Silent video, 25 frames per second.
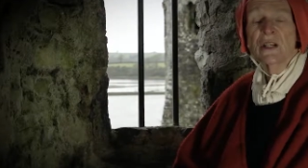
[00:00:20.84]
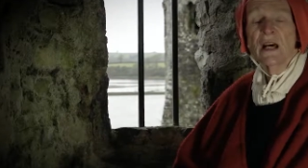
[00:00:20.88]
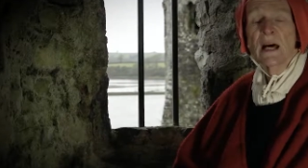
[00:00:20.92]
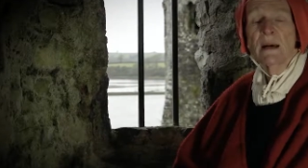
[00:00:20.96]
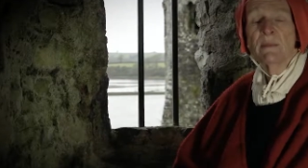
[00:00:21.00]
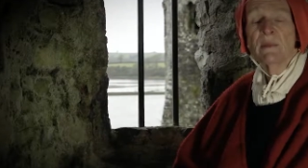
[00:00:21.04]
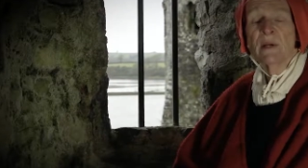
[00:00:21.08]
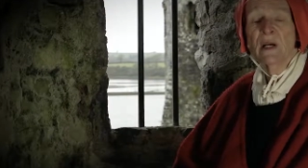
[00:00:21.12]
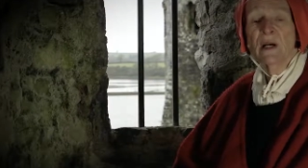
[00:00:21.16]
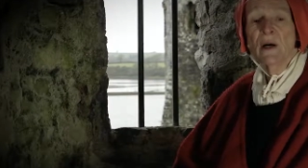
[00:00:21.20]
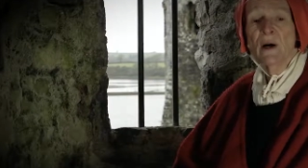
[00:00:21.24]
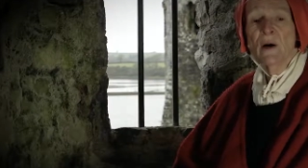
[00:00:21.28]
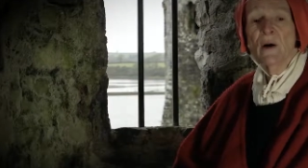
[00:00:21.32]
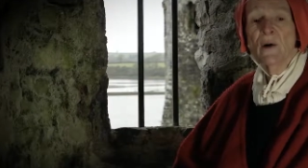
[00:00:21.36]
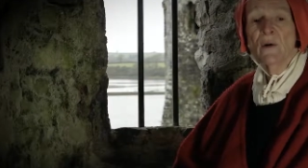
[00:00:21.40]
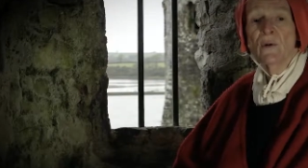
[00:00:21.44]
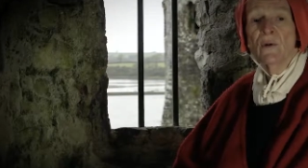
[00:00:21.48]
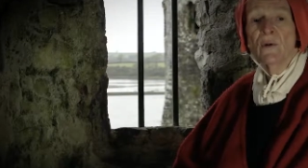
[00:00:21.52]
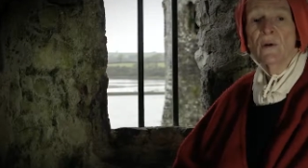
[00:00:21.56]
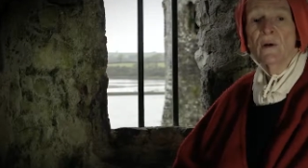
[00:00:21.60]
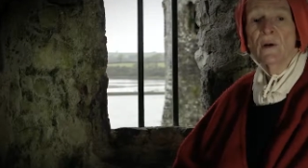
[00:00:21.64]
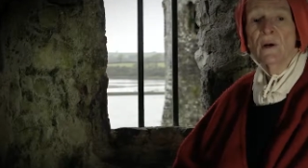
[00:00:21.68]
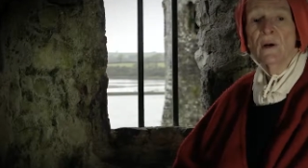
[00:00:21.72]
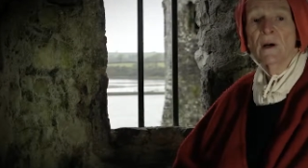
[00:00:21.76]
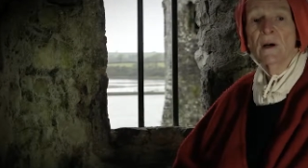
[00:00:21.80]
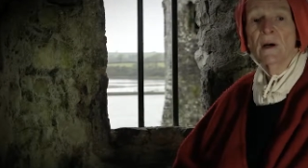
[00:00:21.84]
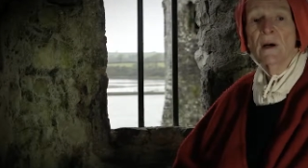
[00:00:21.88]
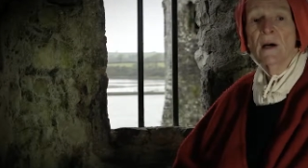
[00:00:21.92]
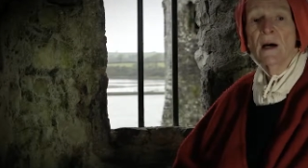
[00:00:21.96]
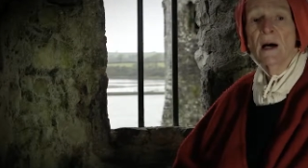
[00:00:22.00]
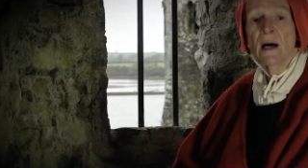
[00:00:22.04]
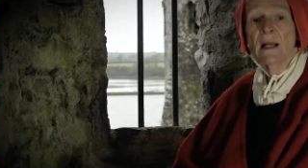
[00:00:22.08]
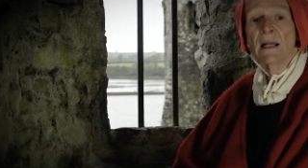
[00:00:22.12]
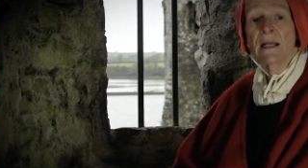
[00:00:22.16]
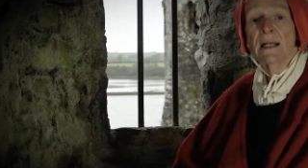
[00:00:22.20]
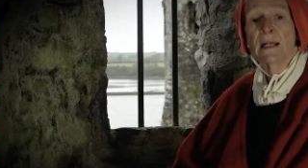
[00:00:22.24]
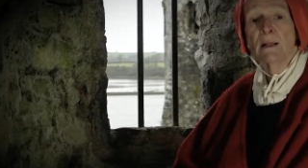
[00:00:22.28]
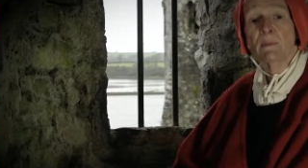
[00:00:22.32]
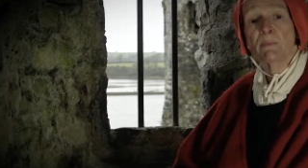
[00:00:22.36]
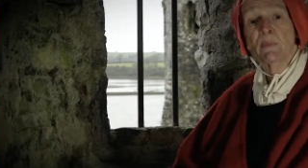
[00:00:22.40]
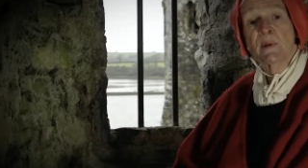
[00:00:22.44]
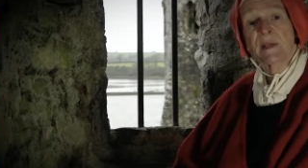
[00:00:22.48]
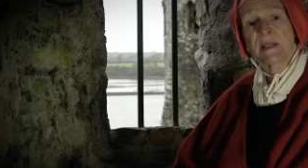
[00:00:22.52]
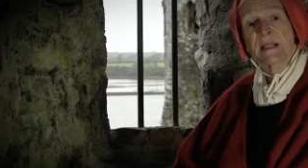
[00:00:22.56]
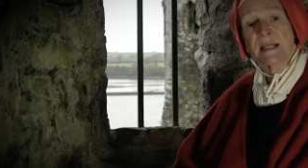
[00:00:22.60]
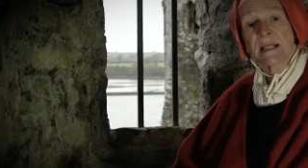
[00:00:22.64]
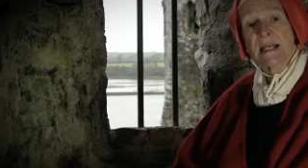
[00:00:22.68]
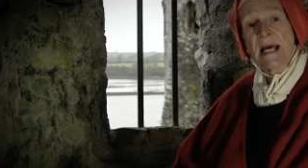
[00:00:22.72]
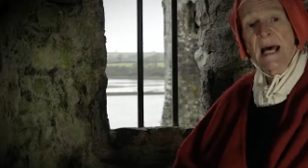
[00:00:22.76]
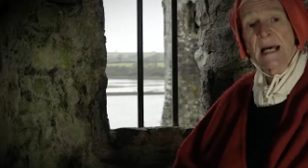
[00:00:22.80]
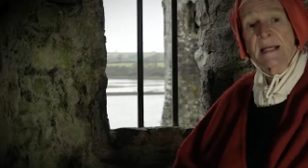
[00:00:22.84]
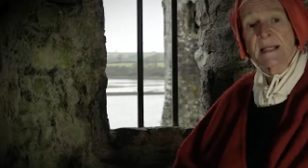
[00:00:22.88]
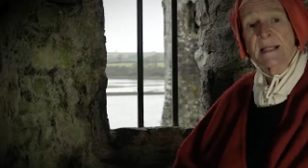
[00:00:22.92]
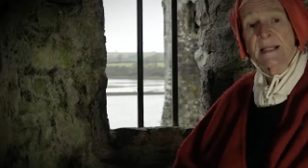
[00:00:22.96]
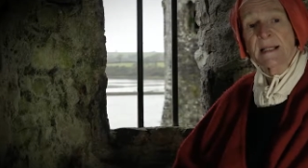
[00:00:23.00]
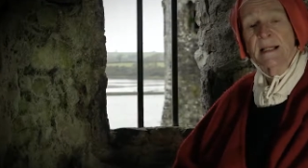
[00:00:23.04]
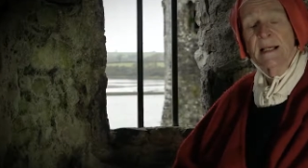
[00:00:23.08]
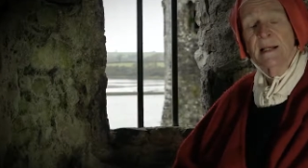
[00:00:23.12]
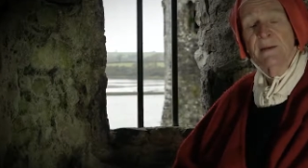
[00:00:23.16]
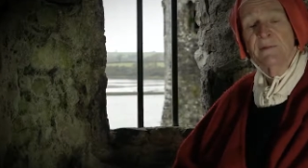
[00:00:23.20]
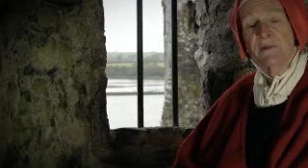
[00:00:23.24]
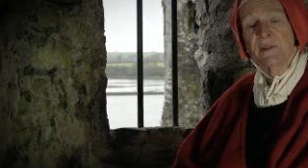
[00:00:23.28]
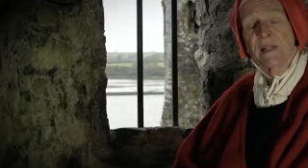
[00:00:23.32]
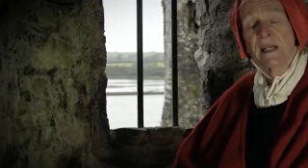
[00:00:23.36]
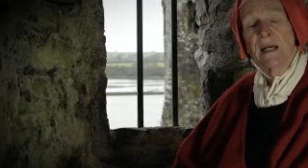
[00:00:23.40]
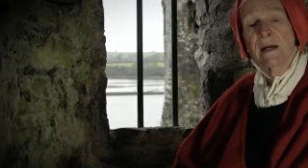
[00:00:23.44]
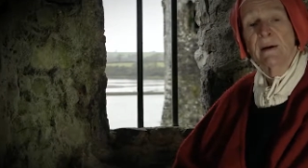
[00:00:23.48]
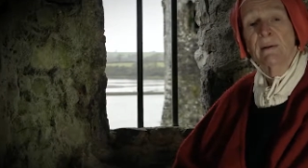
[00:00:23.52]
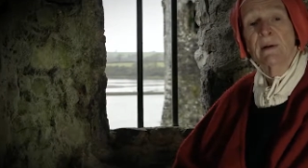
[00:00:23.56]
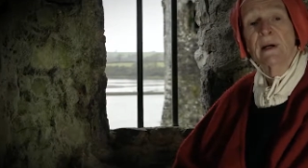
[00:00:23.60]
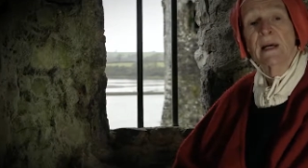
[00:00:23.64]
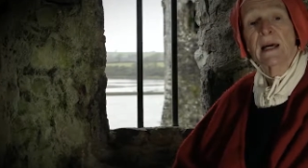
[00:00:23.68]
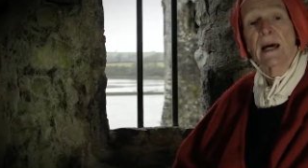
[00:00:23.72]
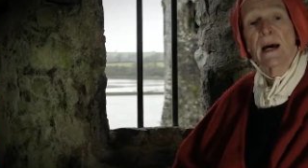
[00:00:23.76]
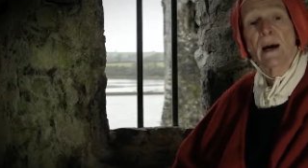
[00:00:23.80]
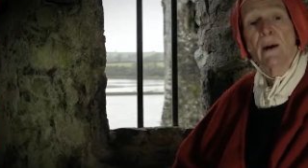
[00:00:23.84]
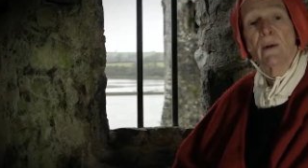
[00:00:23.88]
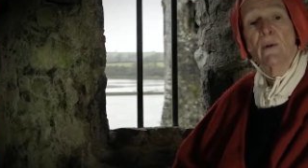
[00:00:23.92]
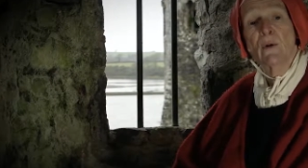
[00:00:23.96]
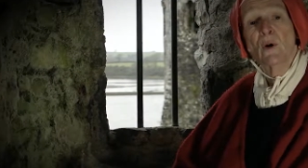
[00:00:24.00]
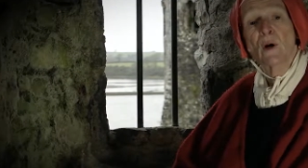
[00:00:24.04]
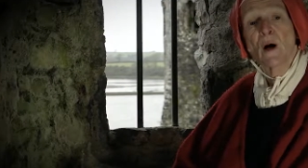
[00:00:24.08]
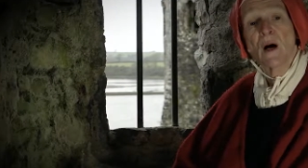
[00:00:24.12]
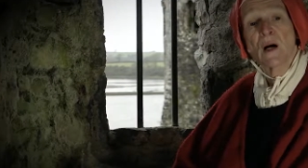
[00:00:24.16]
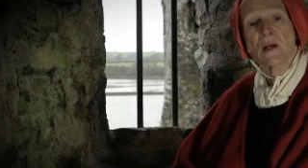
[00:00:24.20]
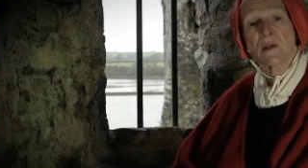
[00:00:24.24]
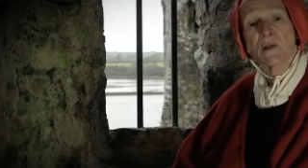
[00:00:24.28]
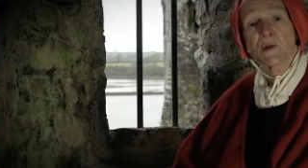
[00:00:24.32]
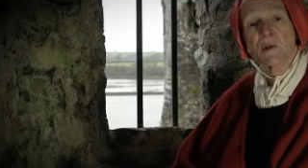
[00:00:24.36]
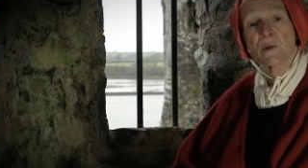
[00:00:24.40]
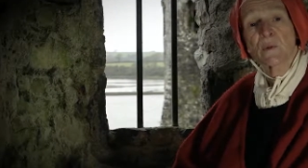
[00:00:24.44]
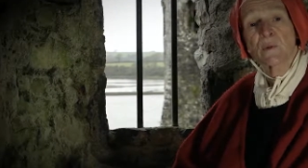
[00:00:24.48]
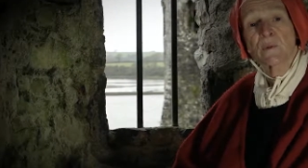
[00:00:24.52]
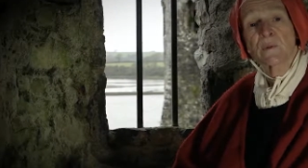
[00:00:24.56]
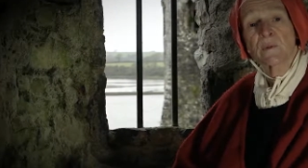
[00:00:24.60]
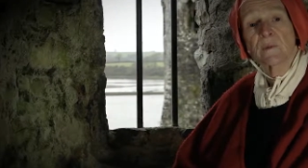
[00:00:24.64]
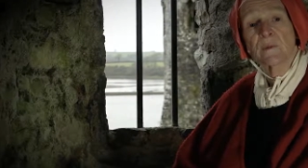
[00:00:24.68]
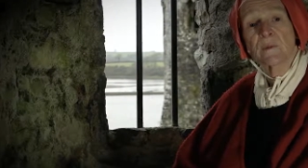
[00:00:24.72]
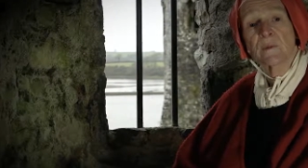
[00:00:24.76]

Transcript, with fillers: time ago, a little princess lived here at Carew Castle.